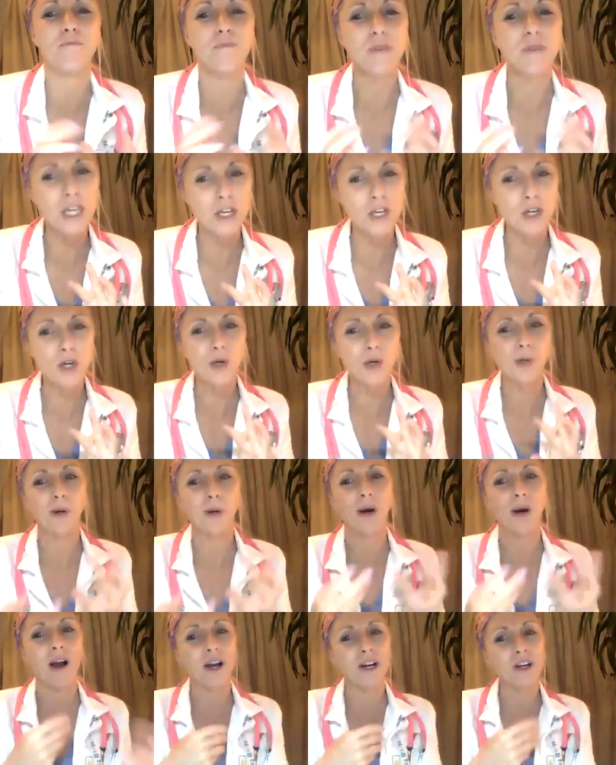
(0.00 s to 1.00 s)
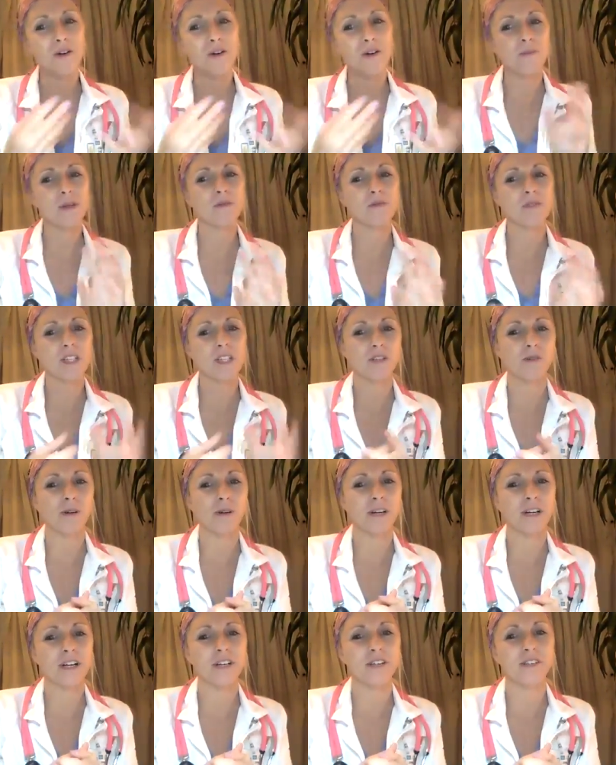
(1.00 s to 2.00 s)
immune or autoimmune
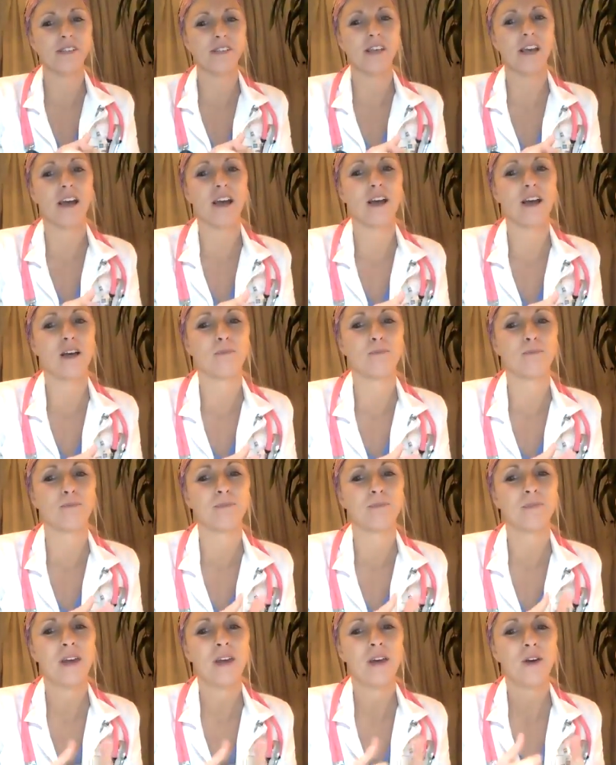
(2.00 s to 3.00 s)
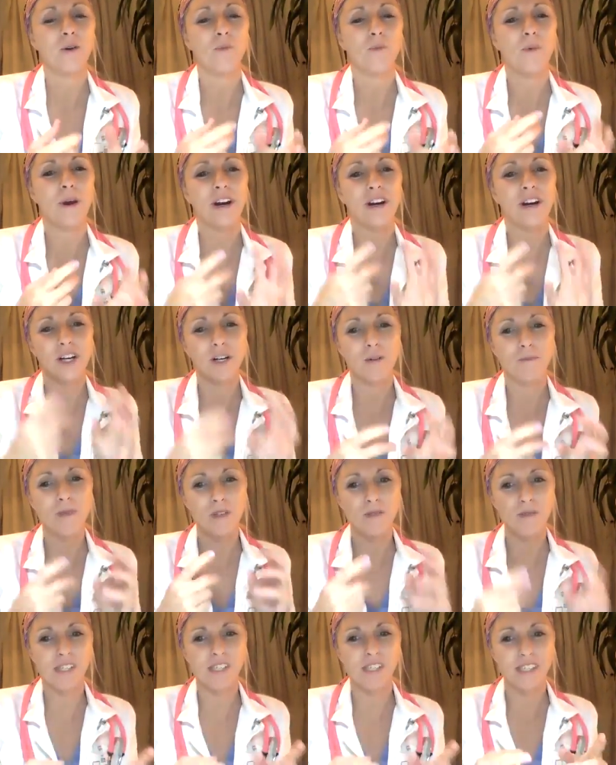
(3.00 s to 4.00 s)
disorders where your
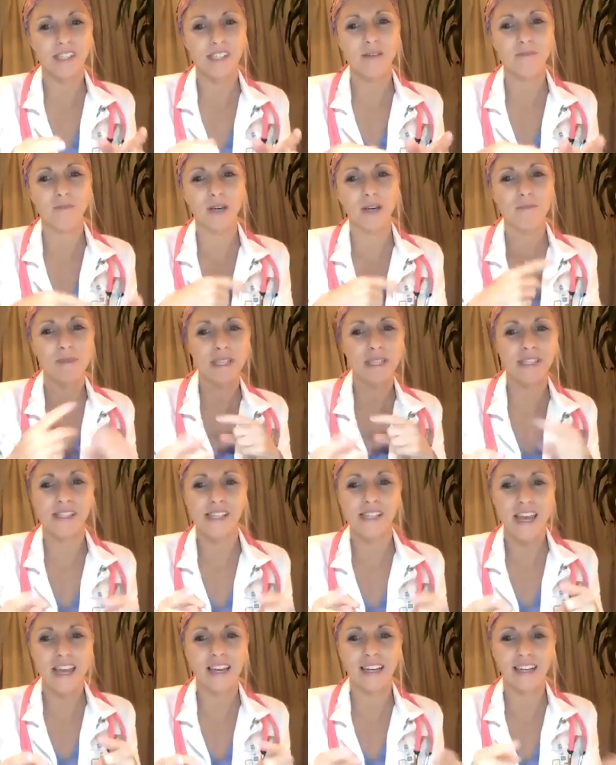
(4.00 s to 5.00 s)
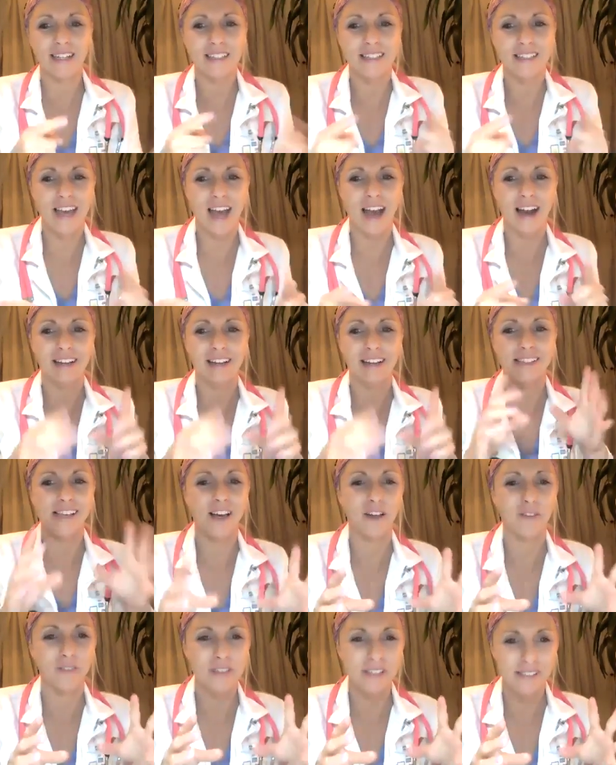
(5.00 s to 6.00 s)
immune system can mistake and attack its
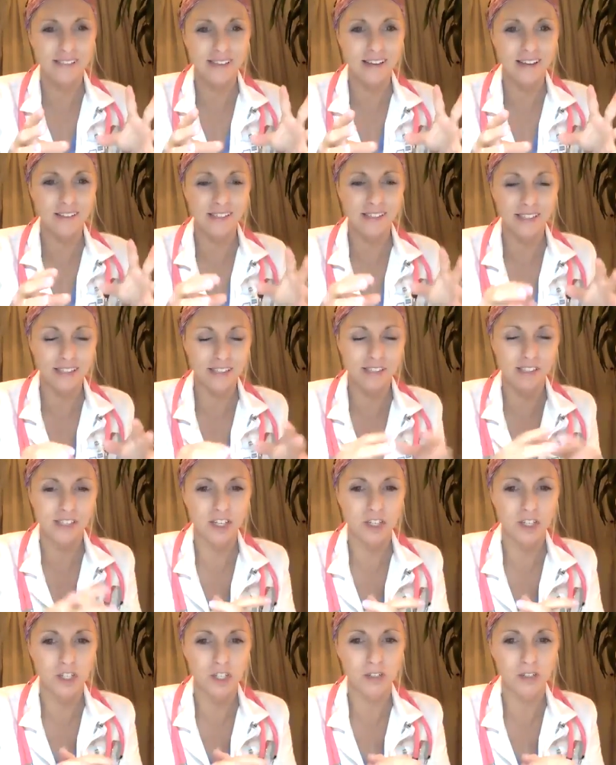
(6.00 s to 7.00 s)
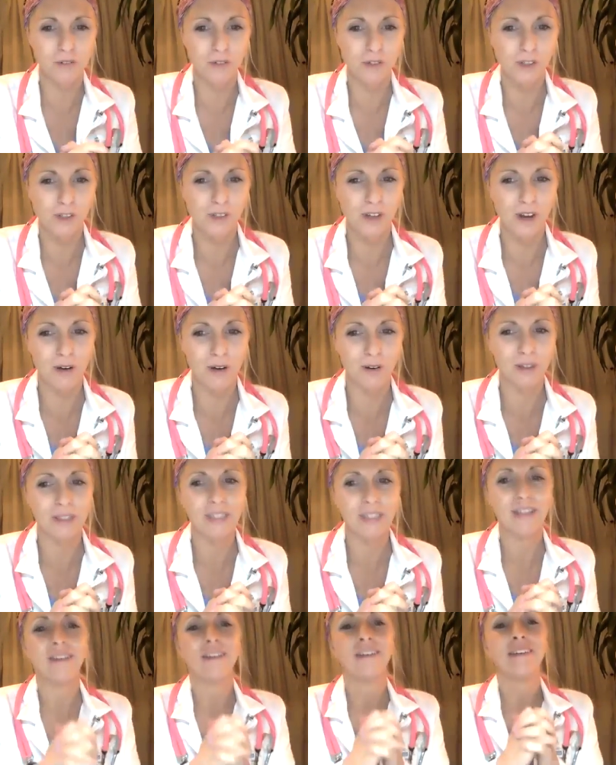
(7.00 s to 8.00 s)
healthy cells and its tissues. So
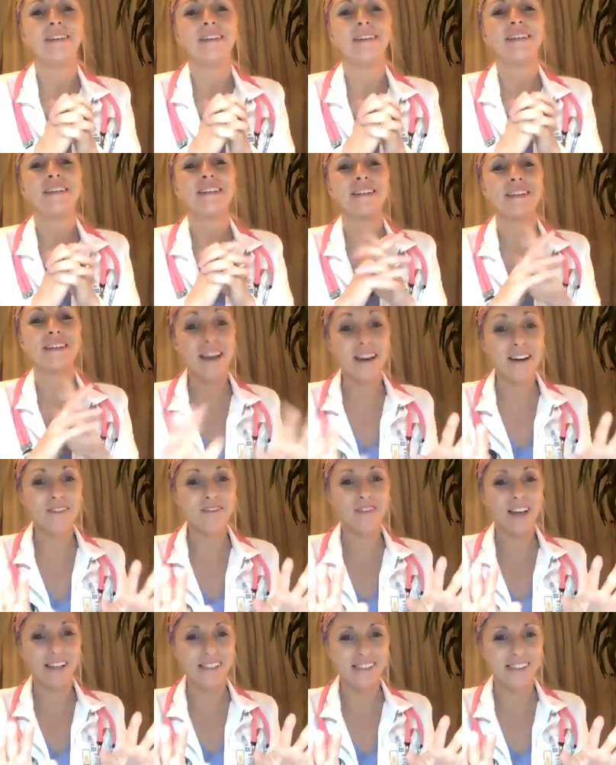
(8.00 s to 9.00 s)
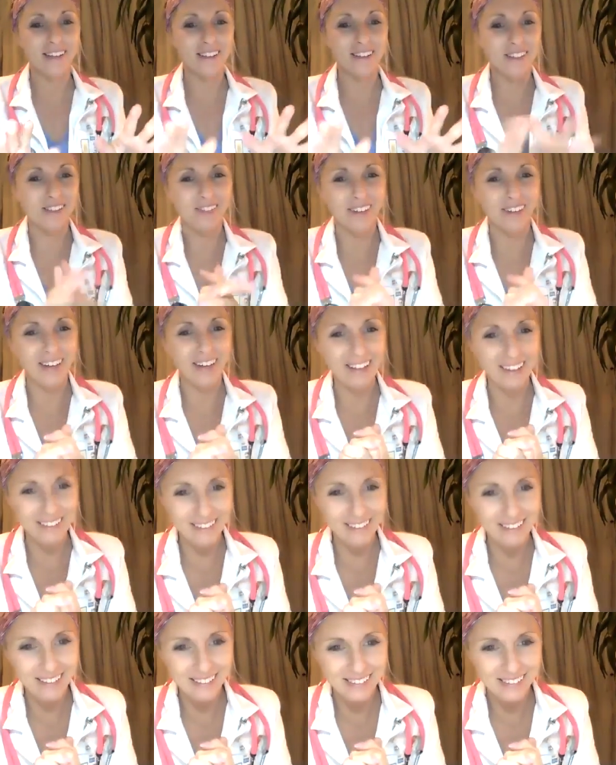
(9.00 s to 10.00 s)
none of that sounds very good,
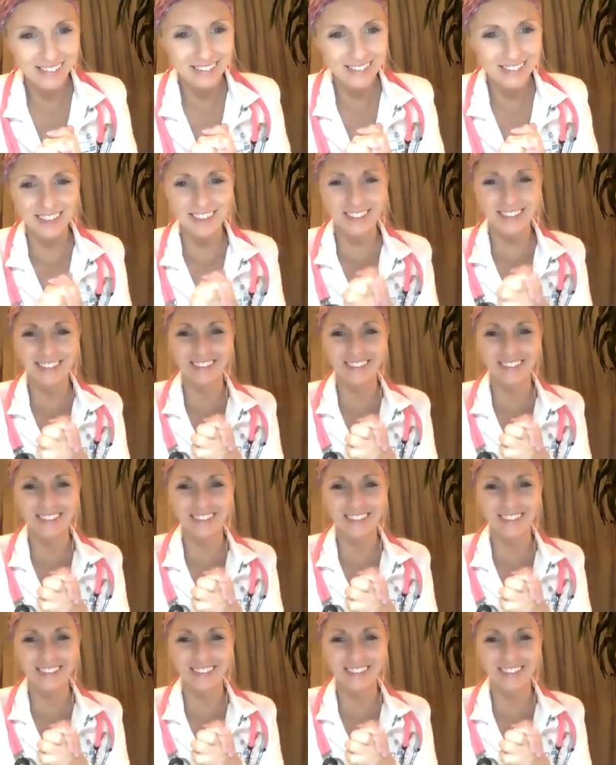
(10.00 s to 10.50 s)
does it?